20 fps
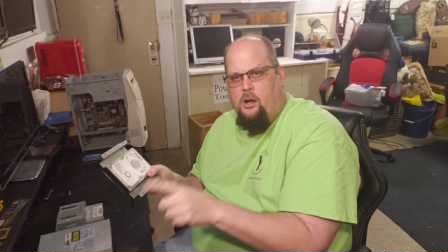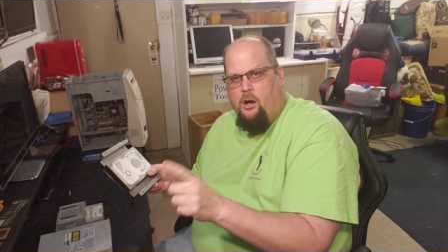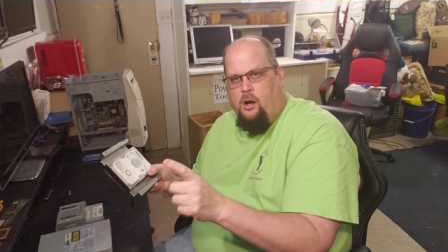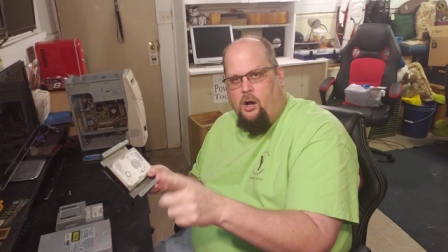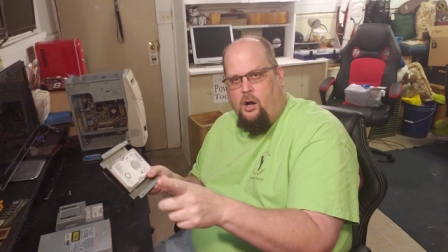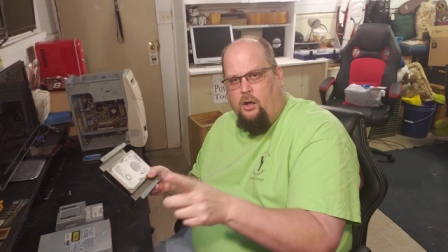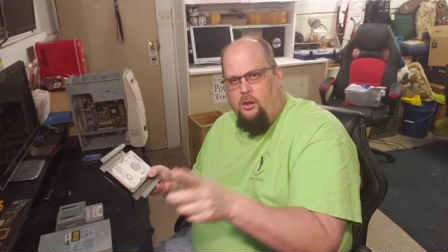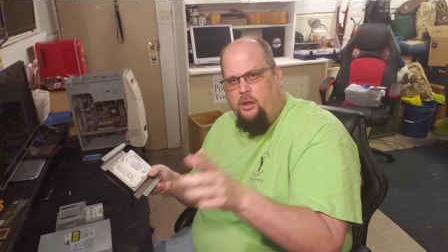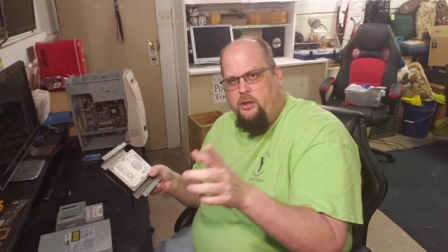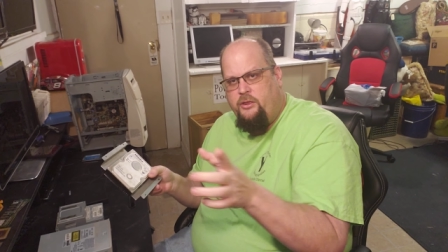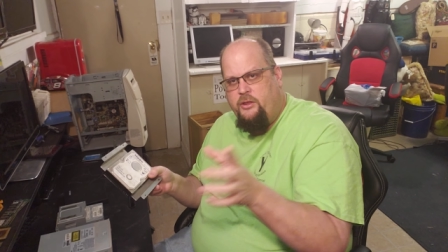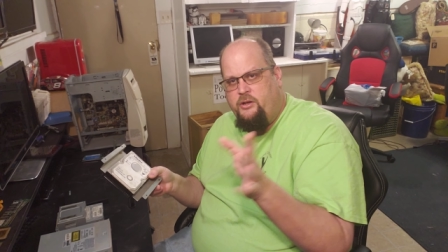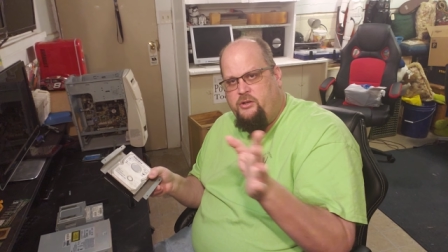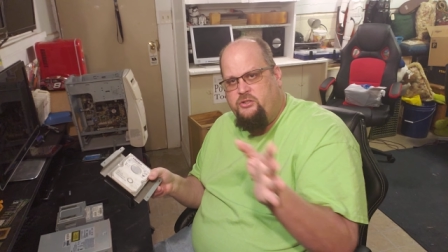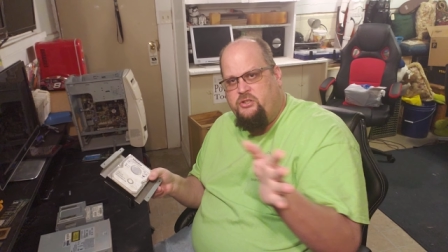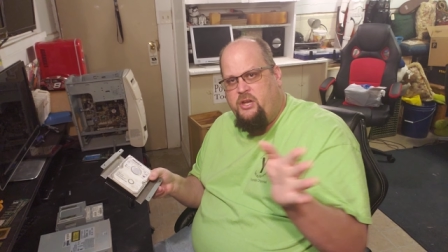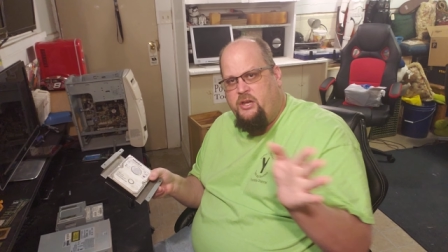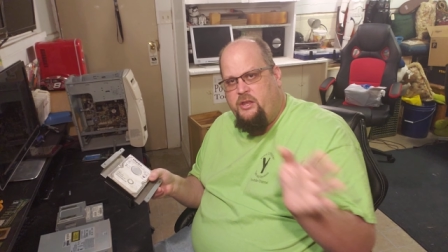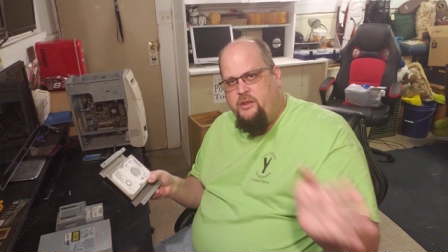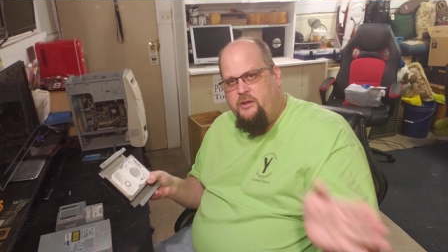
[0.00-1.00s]
All of
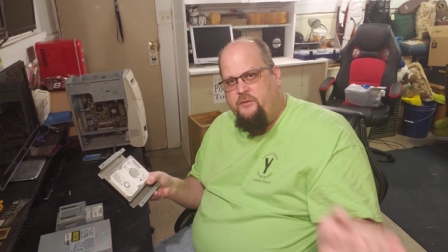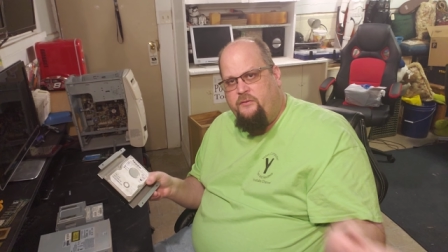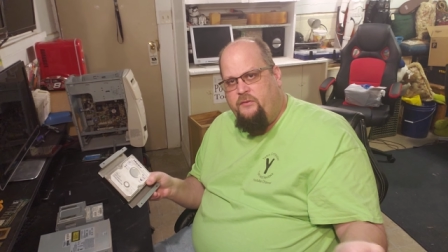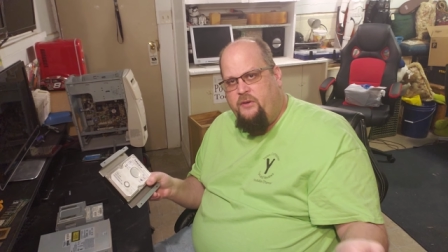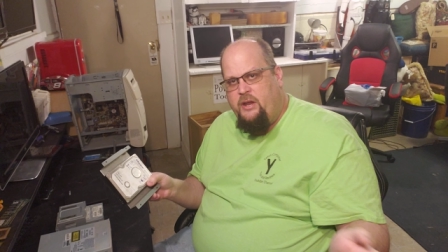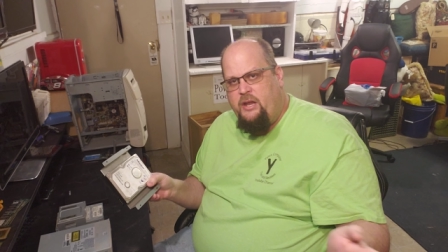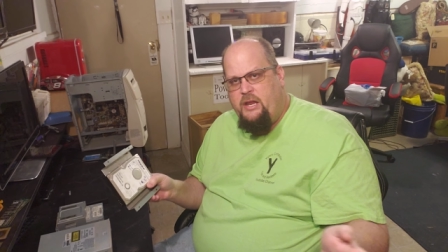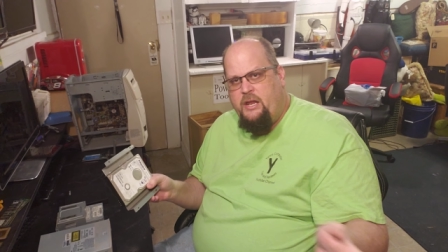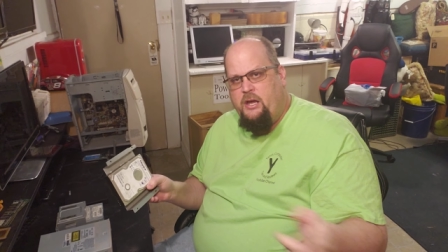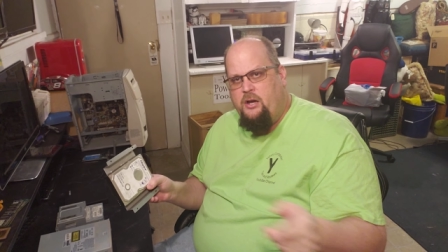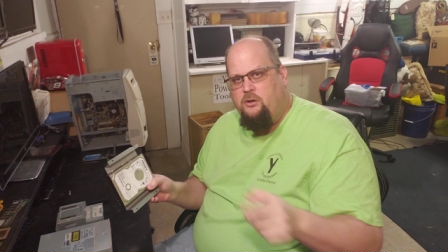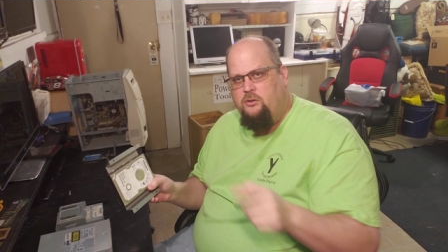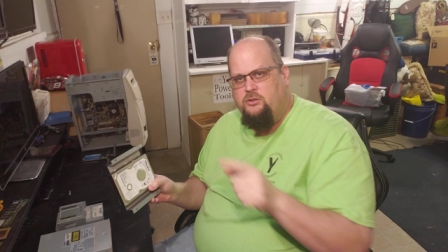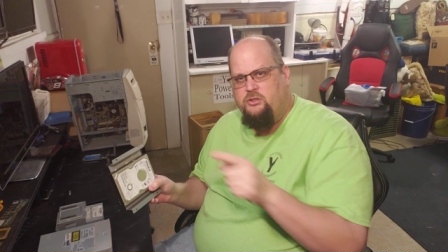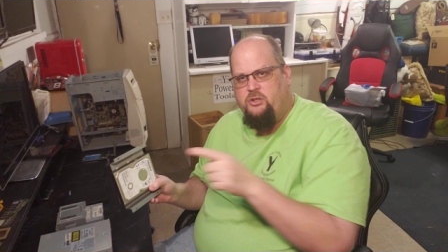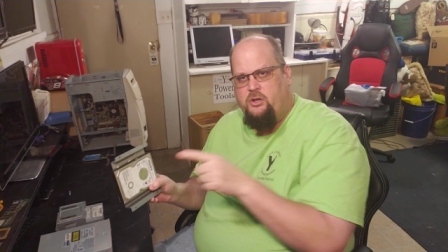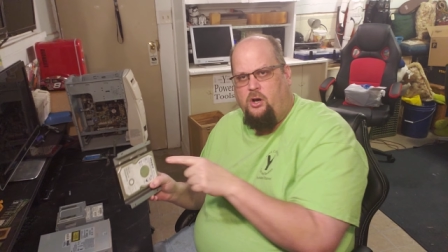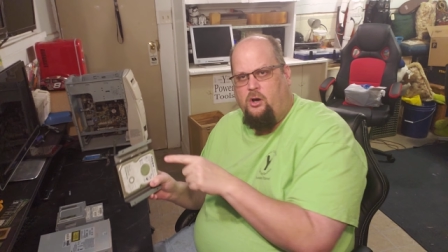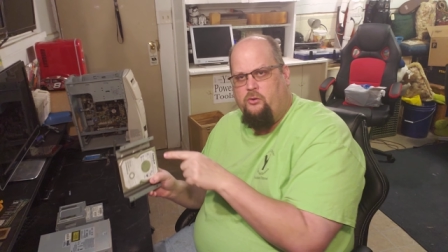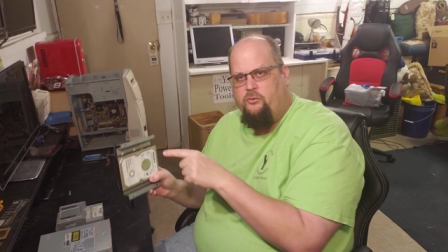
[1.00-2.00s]
those other videos
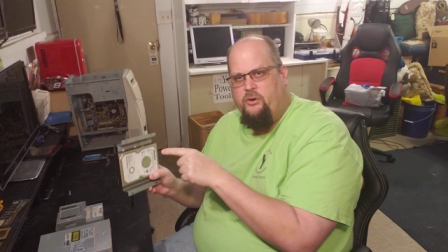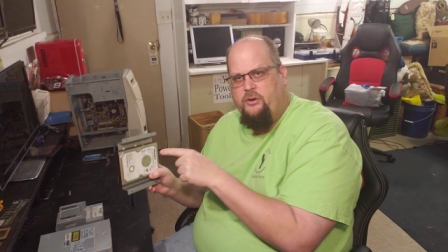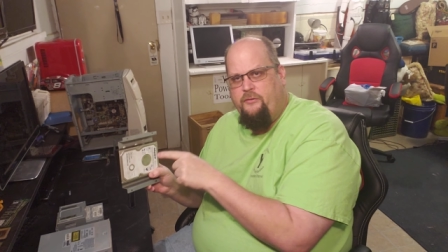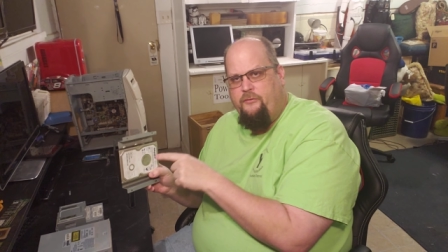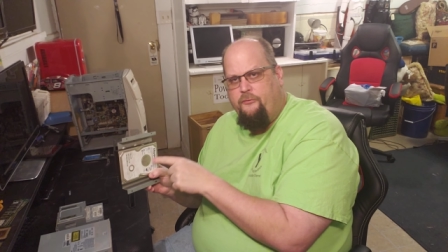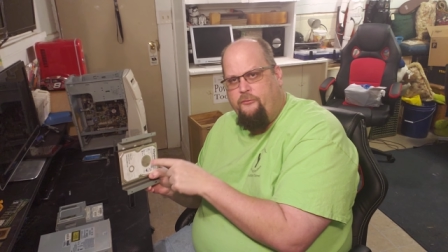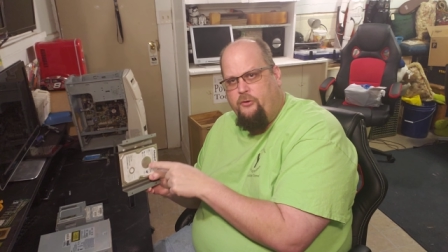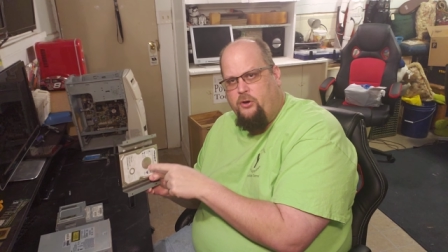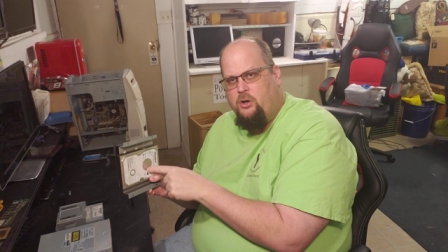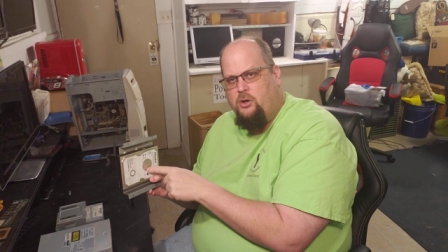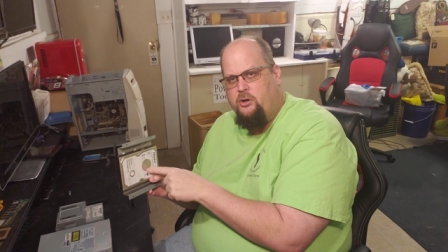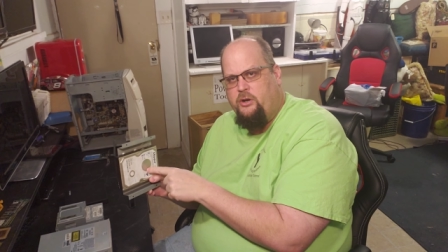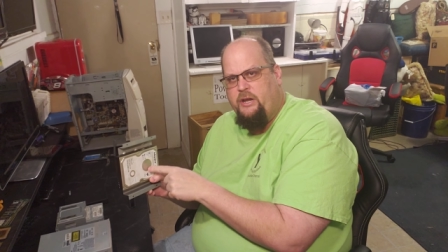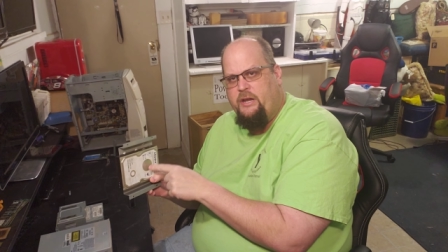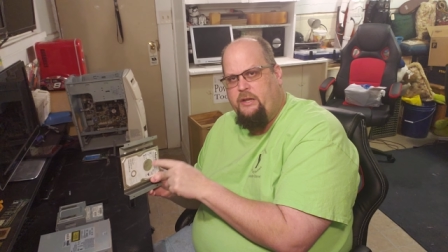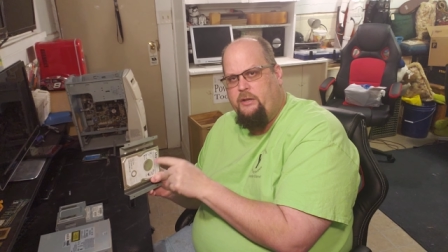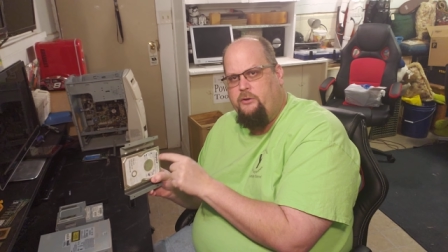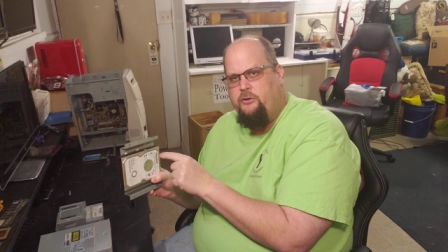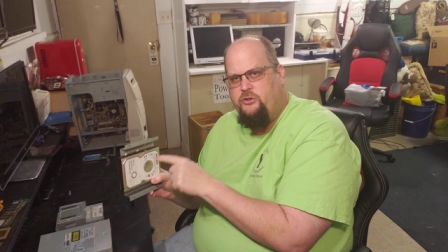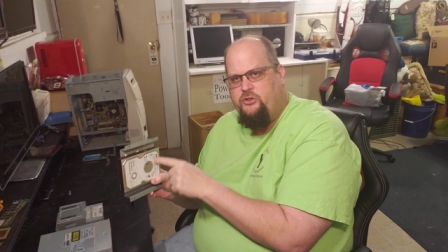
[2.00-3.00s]
are
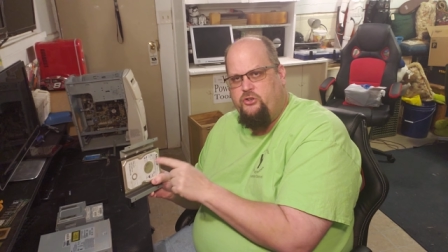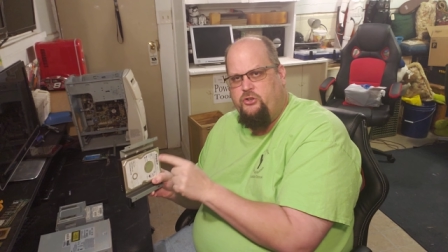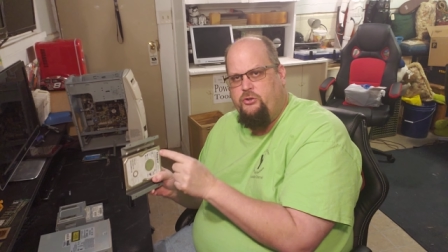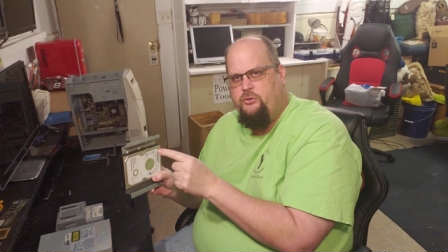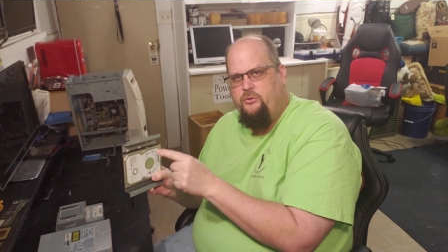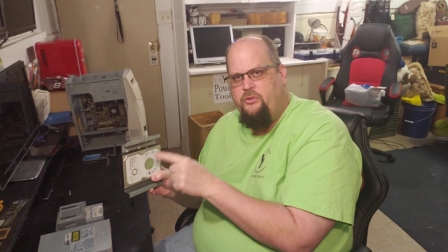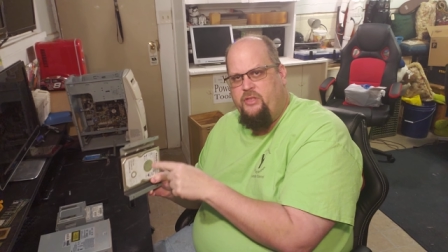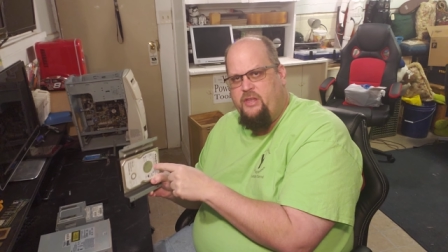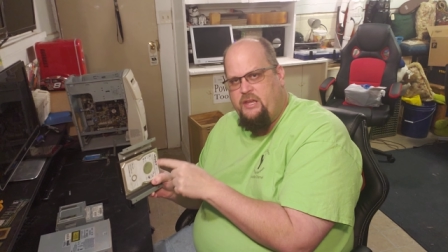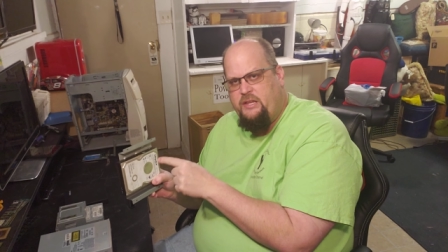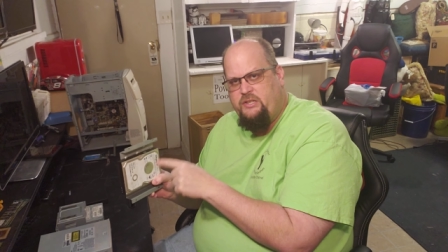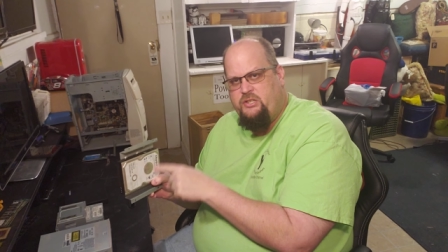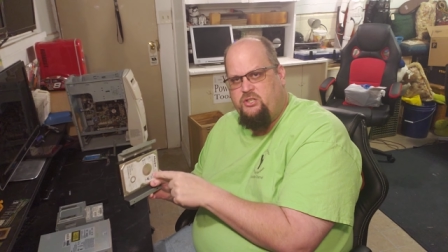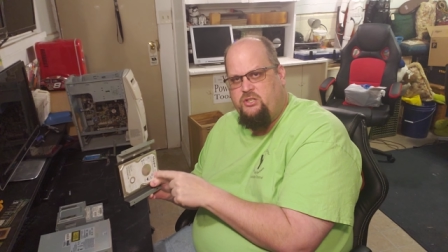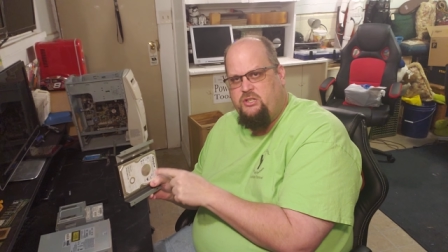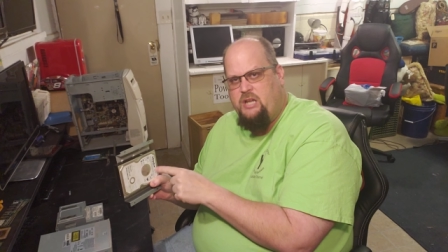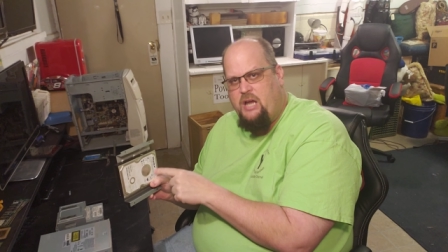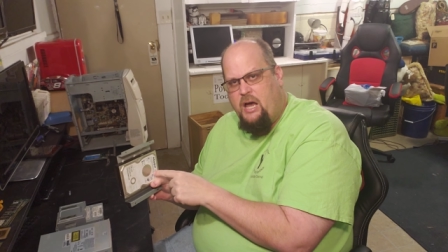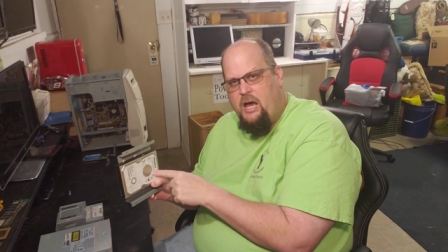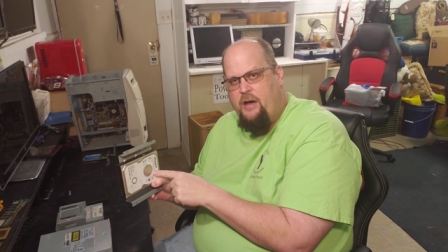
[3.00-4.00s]
referring to this
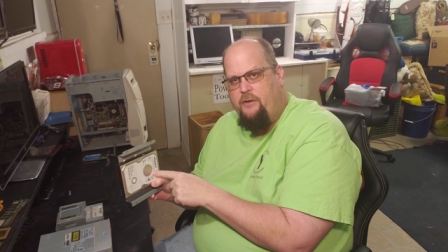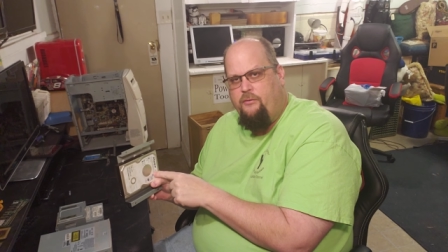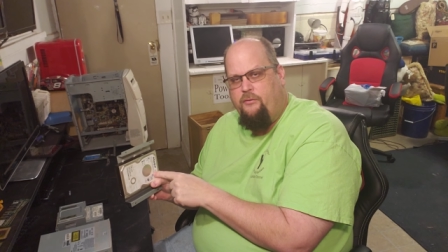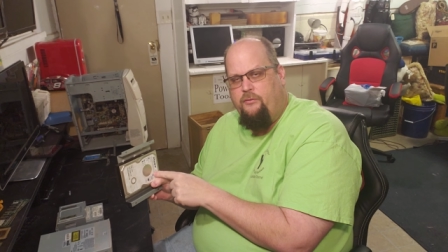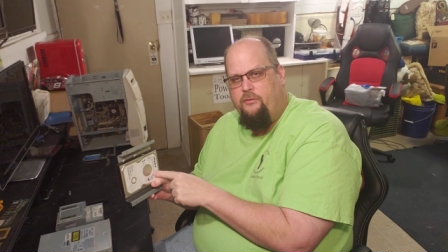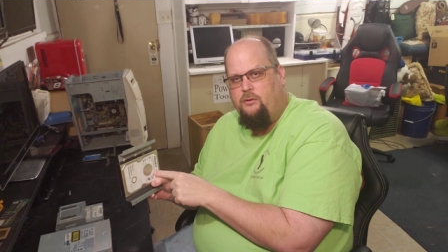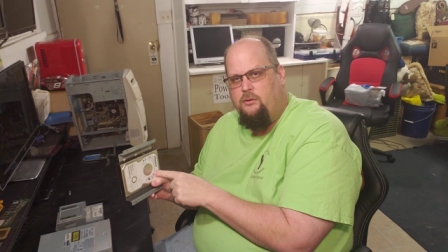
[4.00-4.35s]
stuff.